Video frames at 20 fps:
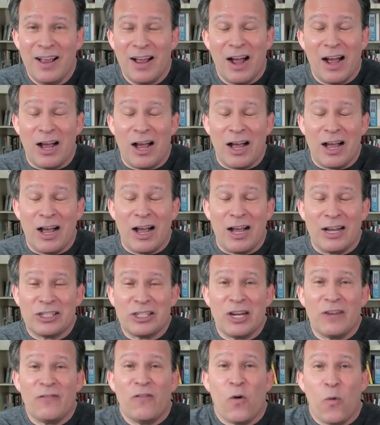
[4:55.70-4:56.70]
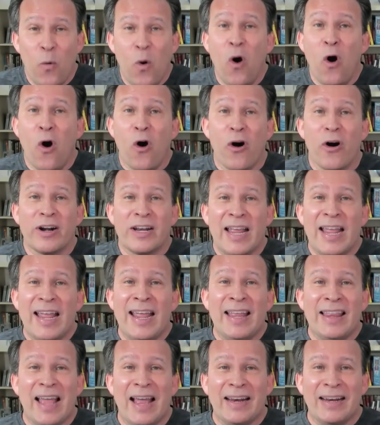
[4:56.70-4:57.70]
a civil war to
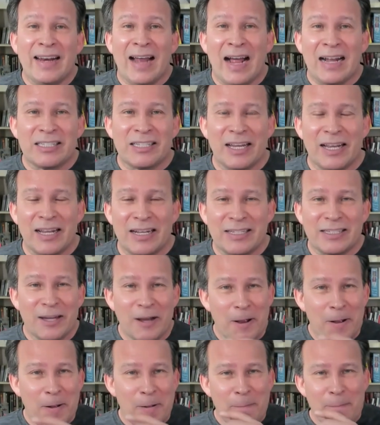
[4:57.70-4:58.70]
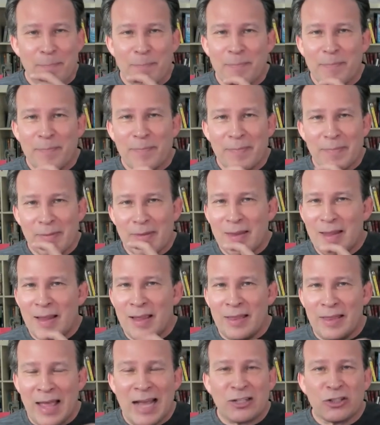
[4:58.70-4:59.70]
end that nonsense.
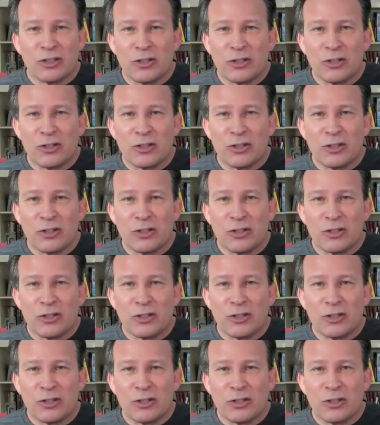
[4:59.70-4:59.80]
And that